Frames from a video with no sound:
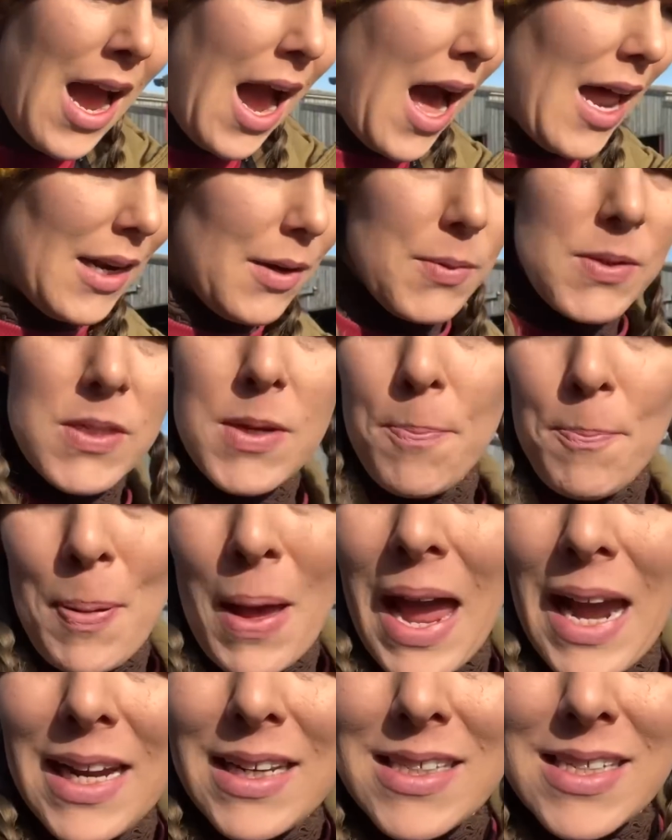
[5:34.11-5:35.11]
and it was a
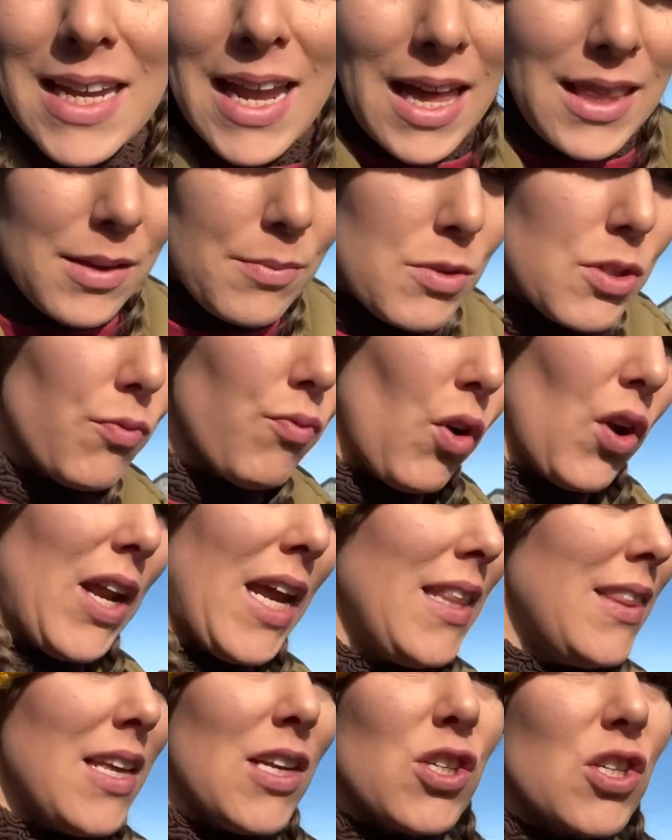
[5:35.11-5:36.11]
pain to get them to run
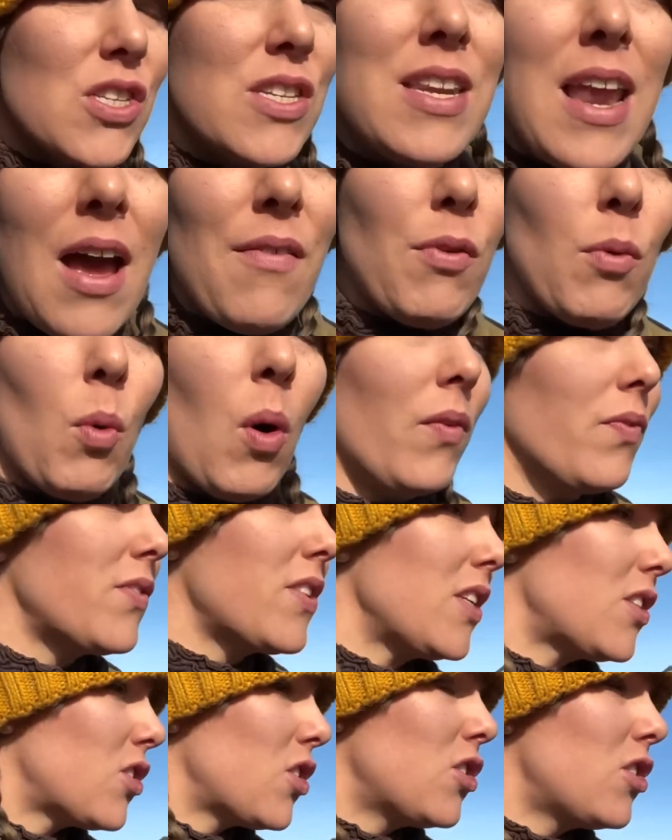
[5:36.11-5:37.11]
in. They just never
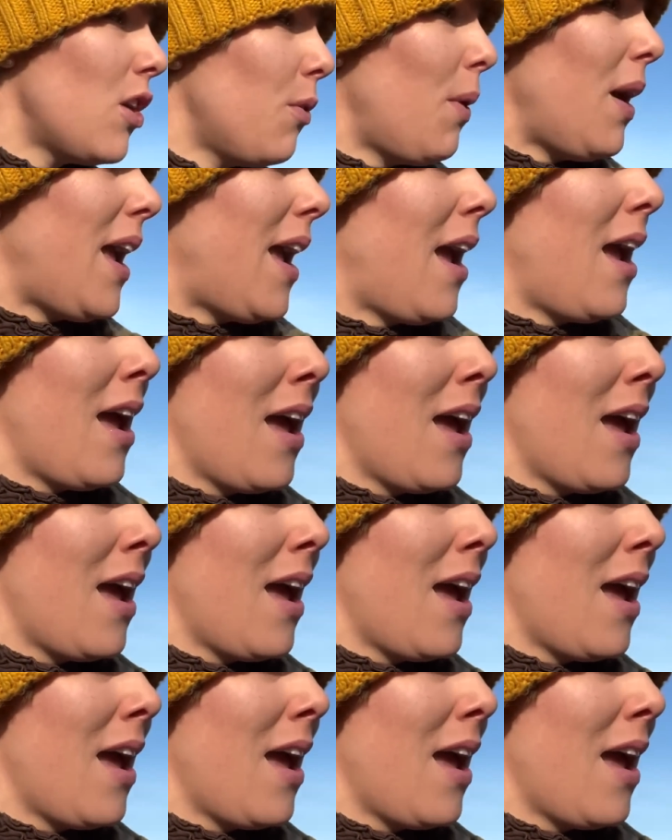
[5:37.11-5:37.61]
wanted to do it.